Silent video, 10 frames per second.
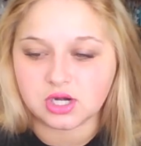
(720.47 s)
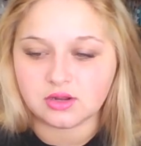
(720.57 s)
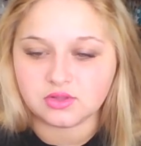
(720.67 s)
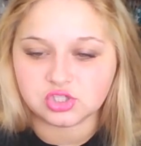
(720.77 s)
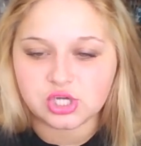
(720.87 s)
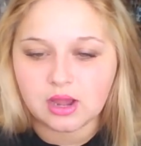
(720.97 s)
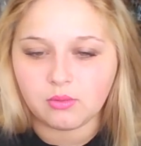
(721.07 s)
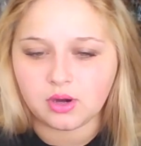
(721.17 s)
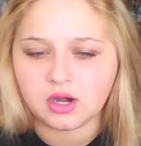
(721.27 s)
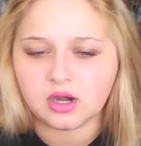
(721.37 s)
I got out the
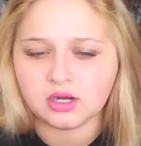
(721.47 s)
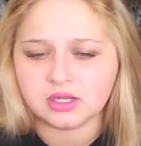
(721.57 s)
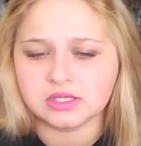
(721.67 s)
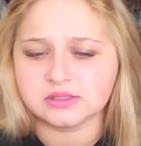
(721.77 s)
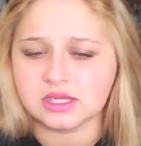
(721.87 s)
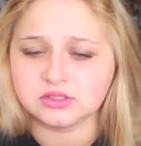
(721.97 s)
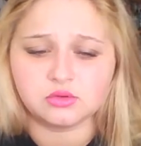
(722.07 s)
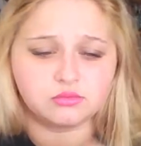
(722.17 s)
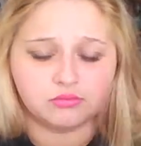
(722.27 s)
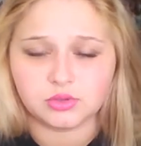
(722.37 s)
shower because I
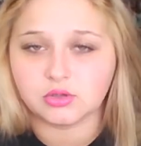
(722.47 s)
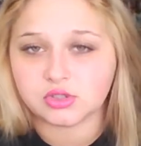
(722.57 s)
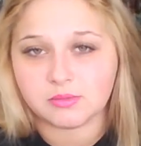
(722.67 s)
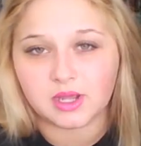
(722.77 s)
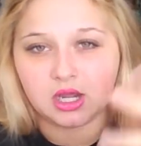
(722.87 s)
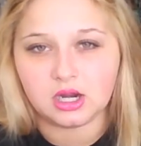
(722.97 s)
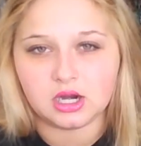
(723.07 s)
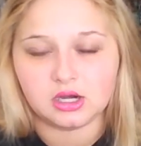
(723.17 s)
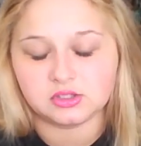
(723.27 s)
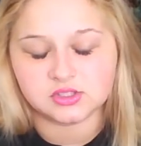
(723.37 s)
don't blow dry my
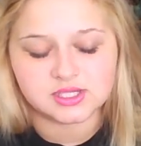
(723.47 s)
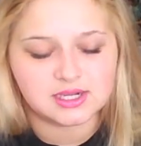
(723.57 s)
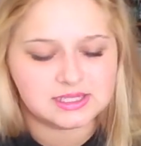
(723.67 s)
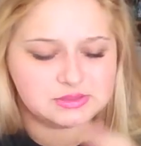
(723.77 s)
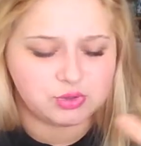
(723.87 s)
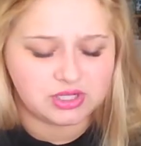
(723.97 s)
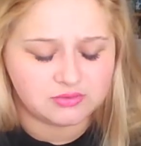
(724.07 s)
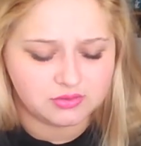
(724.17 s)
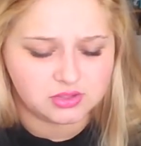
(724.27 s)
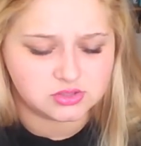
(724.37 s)
hair. I just kind of explained
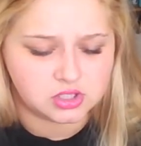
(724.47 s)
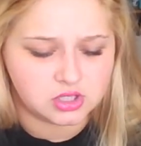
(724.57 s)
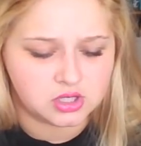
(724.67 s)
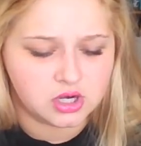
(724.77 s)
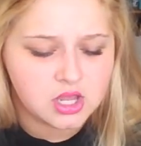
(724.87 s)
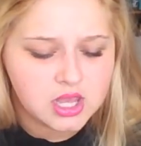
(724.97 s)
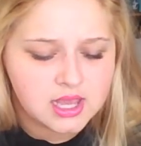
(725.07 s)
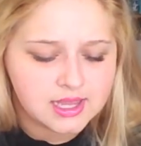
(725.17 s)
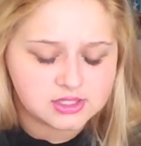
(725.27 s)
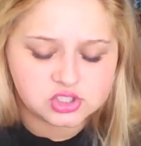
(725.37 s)
everything to her,
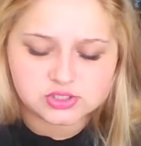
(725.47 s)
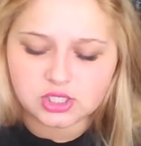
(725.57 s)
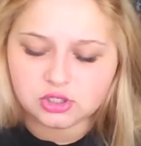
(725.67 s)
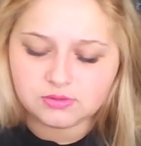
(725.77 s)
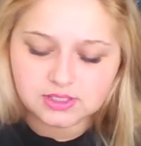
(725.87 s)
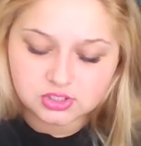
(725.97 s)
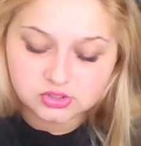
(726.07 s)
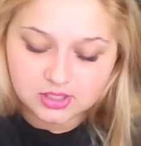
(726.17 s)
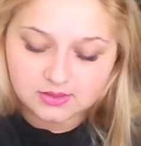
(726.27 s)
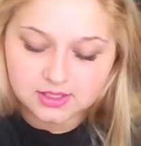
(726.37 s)
and she's like, you need to
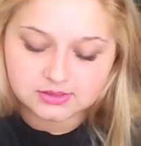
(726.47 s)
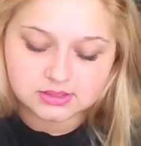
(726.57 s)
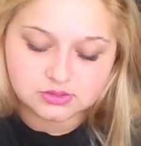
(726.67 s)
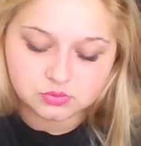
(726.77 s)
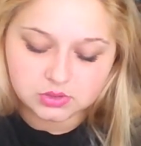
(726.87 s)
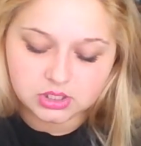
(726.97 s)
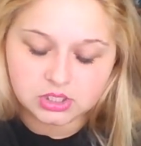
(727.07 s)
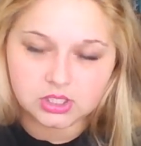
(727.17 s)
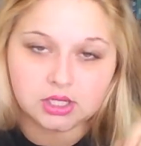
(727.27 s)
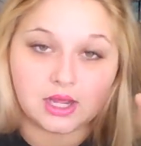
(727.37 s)
try this. It's really good.